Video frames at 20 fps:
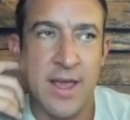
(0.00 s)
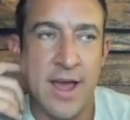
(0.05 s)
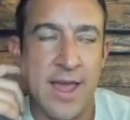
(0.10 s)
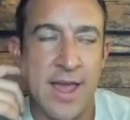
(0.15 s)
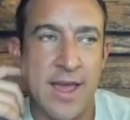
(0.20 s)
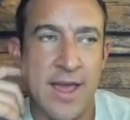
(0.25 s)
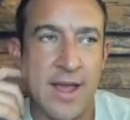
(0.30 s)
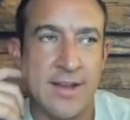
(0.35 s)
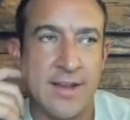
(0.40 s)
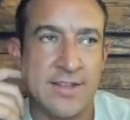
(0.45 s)

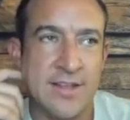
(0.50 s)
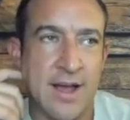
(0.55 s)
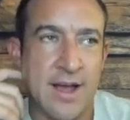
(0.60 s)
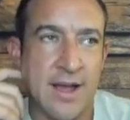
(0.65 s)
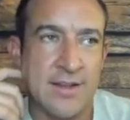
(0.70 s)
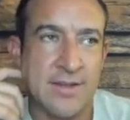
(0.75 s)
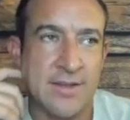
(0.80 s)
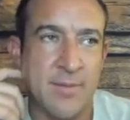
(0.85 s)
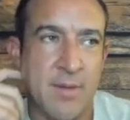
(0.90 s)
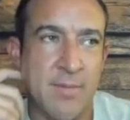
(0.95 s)
I
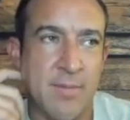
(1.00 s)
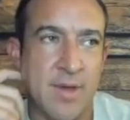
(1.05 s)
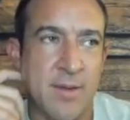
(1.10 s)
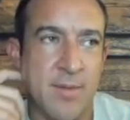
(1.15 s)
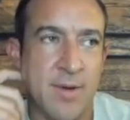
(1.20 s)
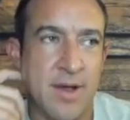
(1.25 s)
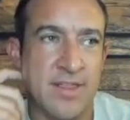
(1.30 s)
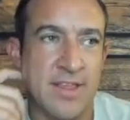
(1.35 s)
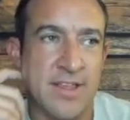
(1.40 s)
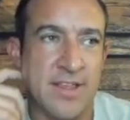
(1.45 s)
talk to my men
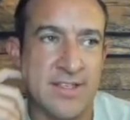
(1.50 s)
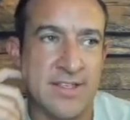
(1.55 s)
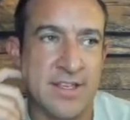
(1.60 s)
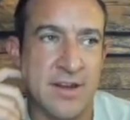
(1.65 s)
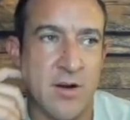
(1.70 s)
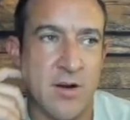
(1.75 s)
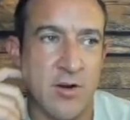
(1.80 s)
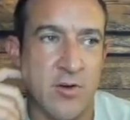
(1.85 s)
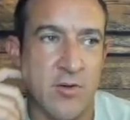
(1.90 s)
about this in our